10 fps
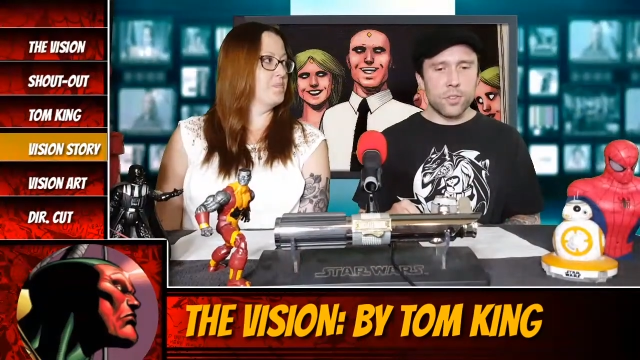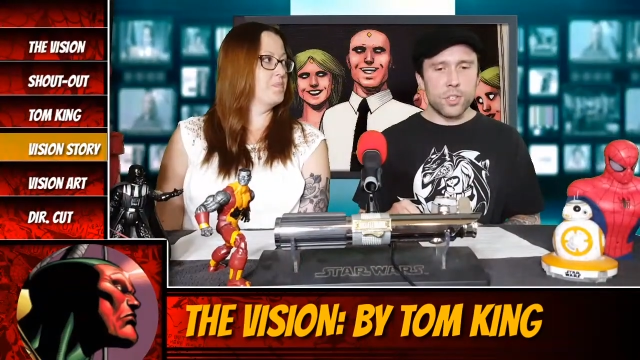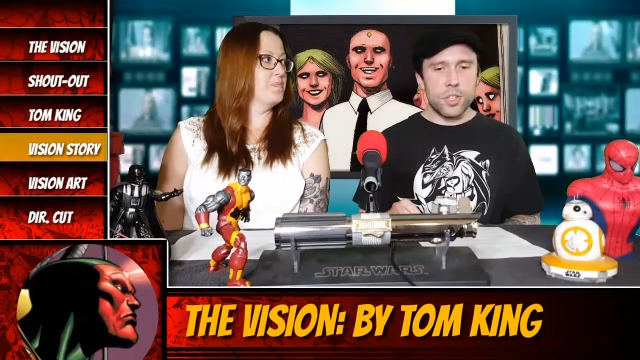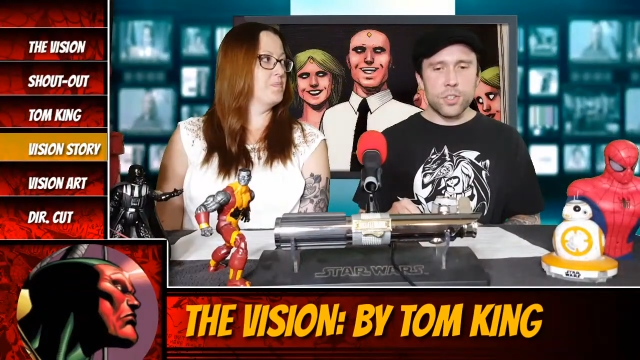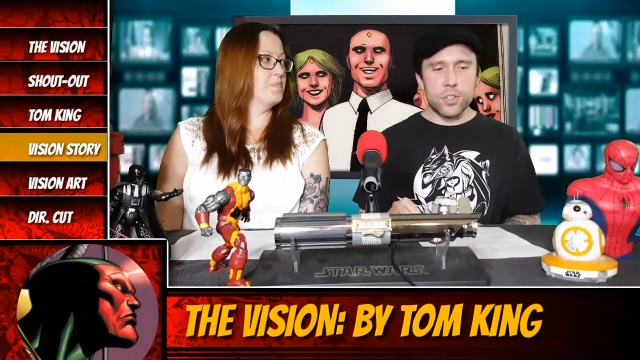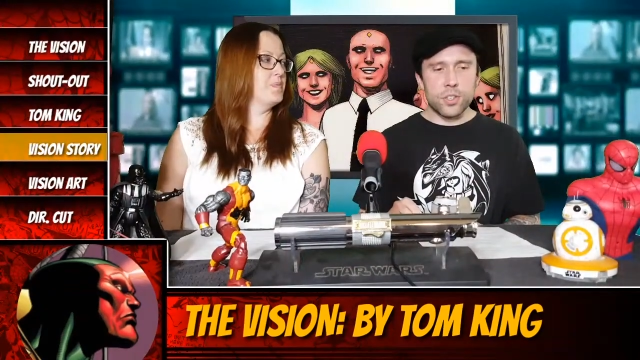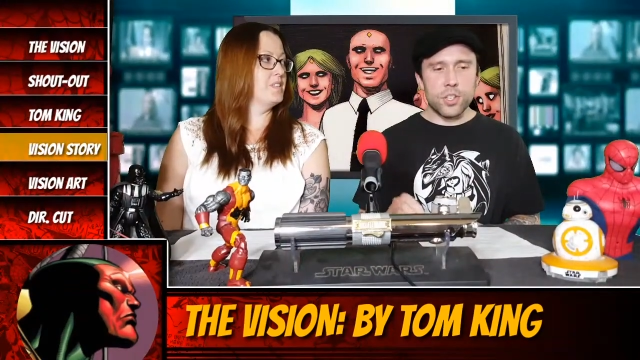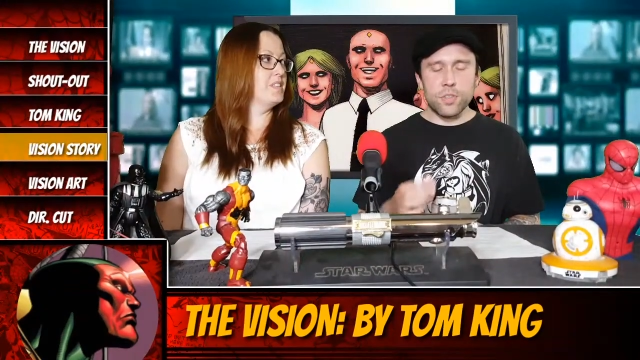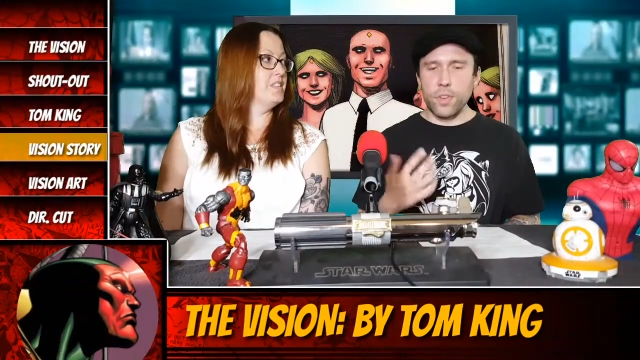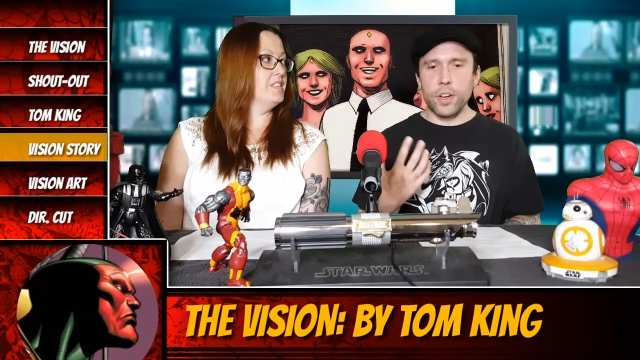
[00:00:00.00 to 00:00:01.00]
Speaker 1: so she's just
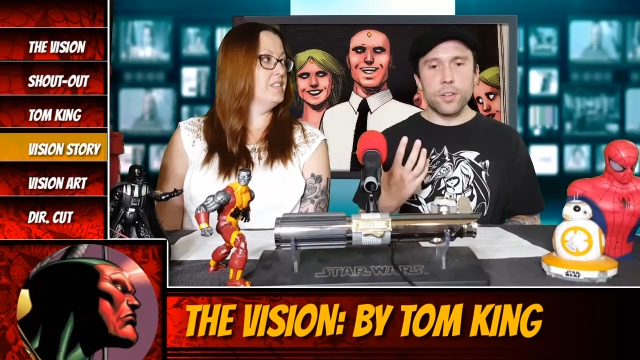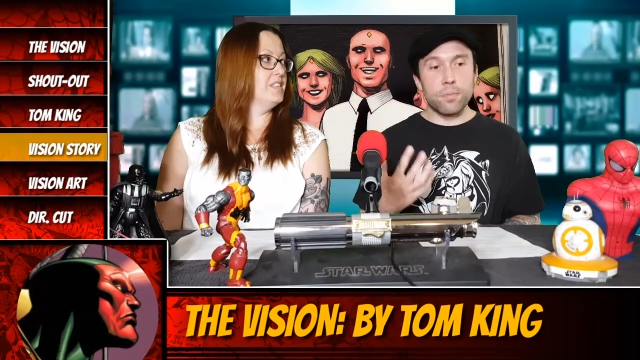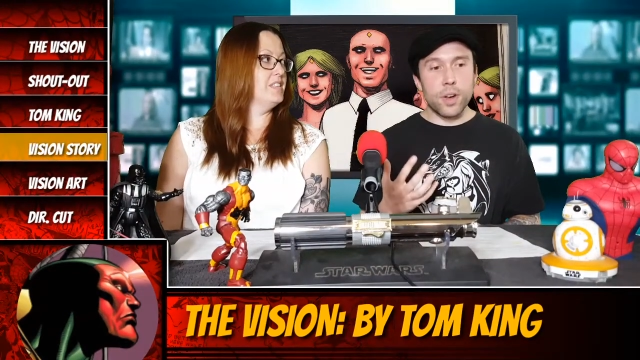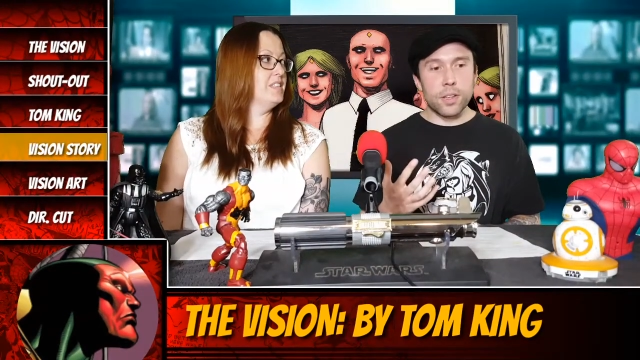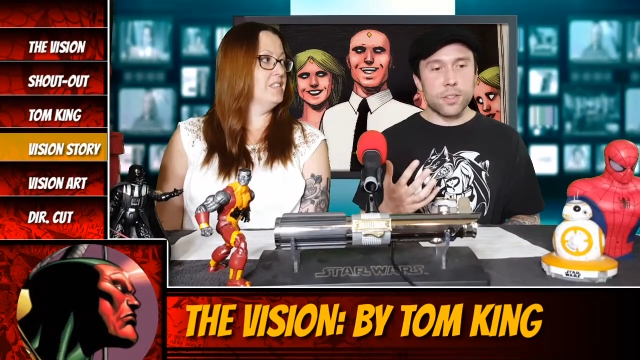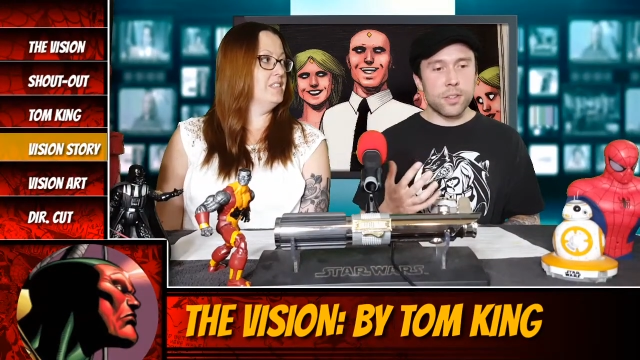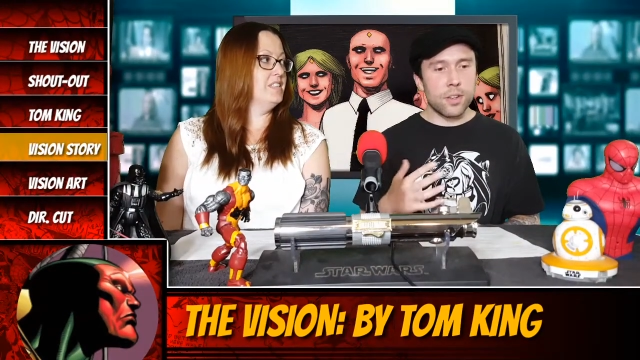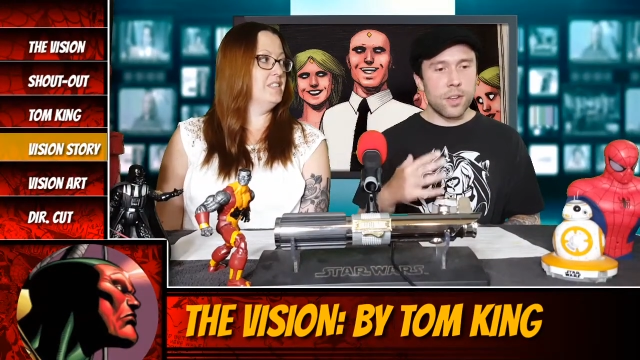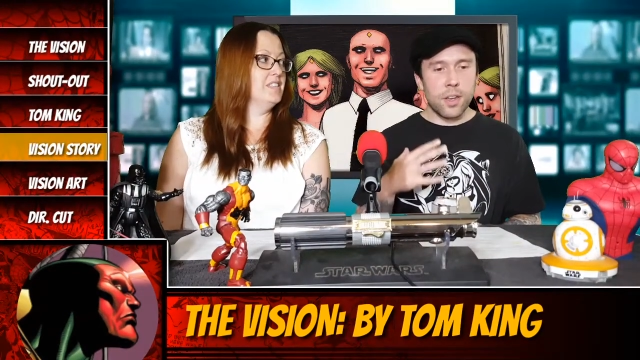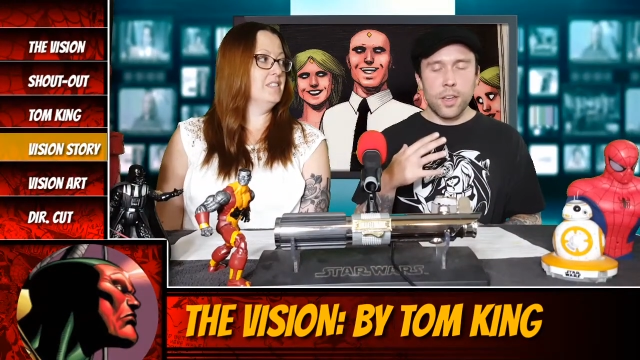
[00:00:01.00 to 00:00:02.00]
she's very depressed,
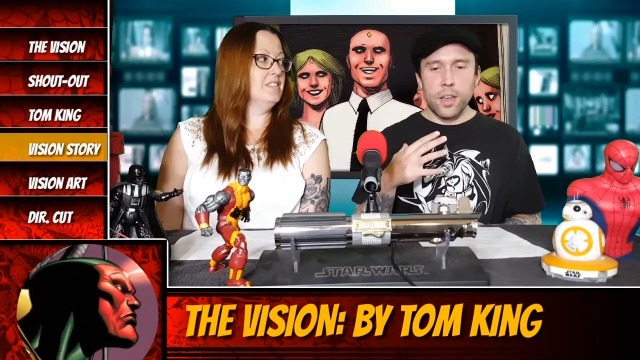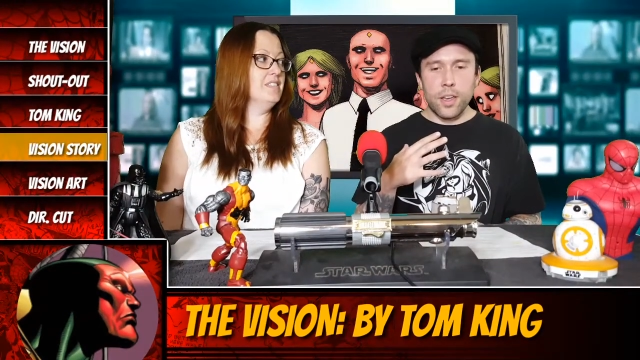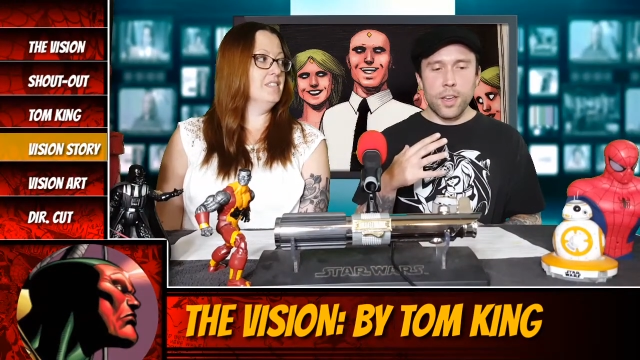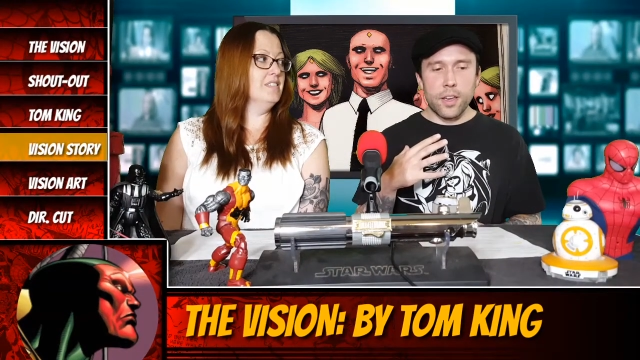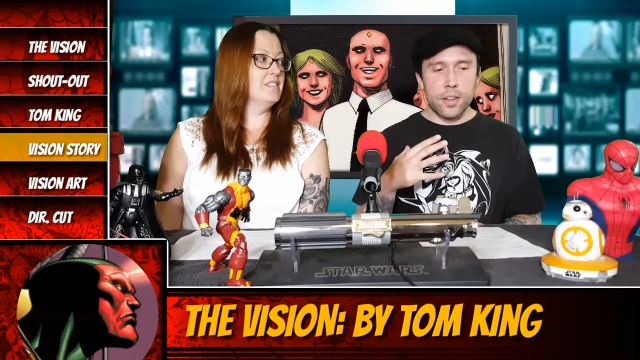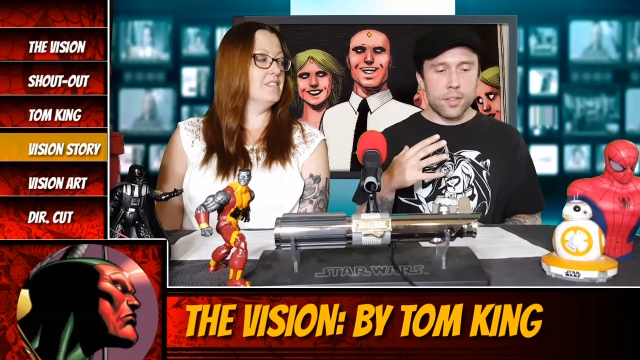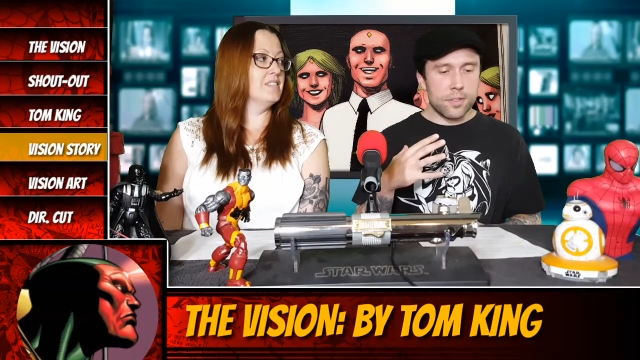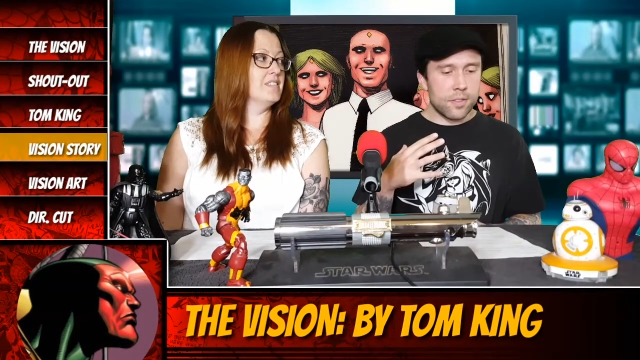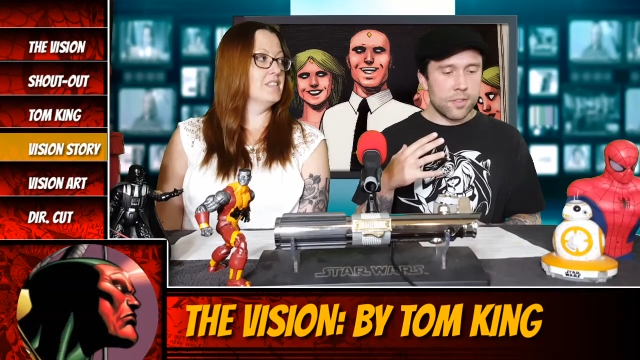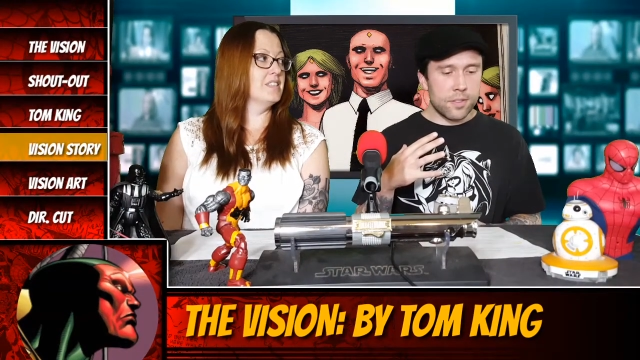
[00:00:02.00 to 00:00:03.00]

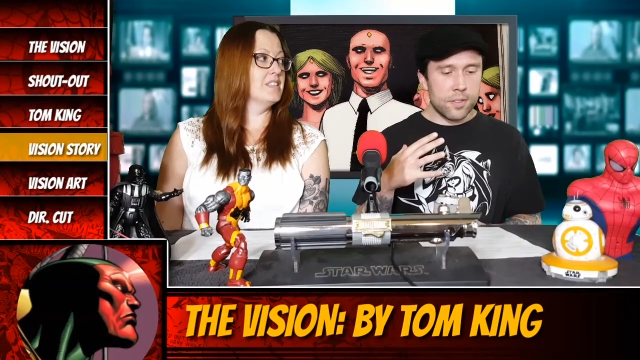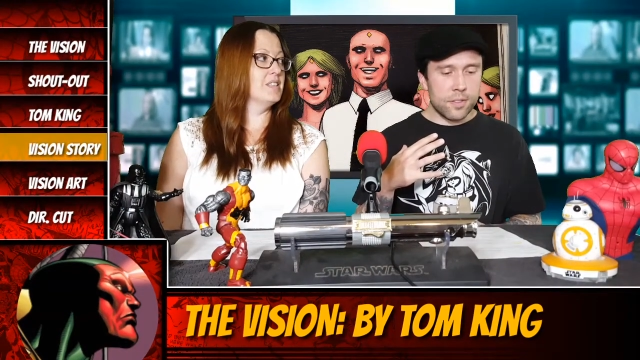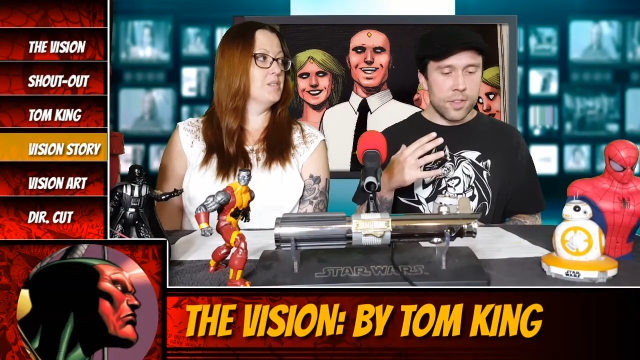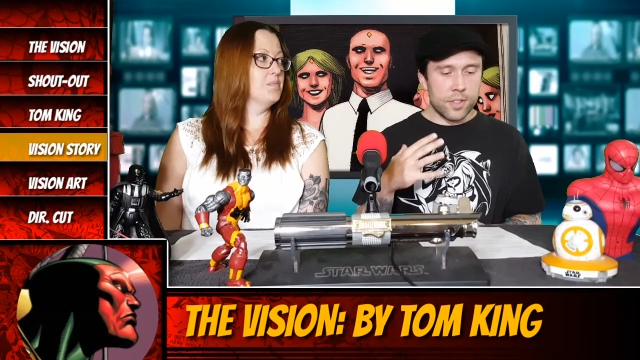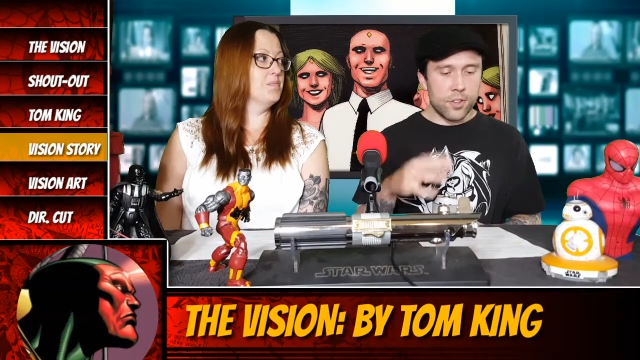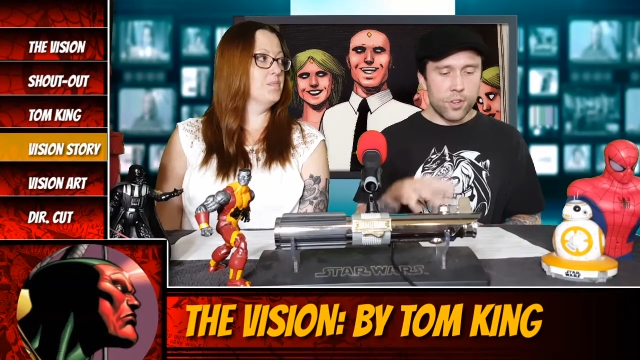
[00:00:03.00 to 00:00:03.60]
and it